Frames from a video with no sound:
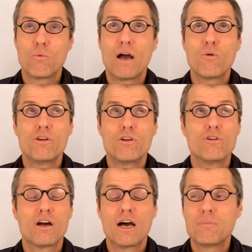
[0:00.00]
well, you
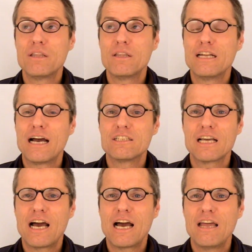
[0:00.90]
look up in the night
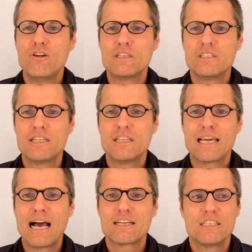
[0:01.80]
sky and you can see the
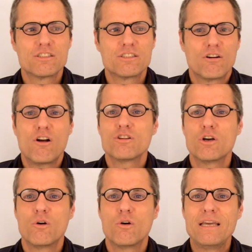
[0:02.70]
galaxies are all
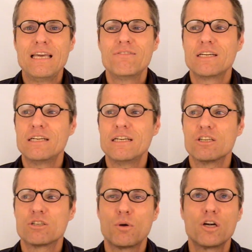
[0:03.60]
so evenly
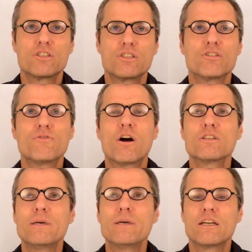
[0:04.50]
dispersed as far
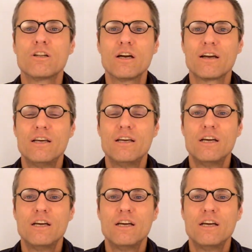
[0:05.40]
as we can look,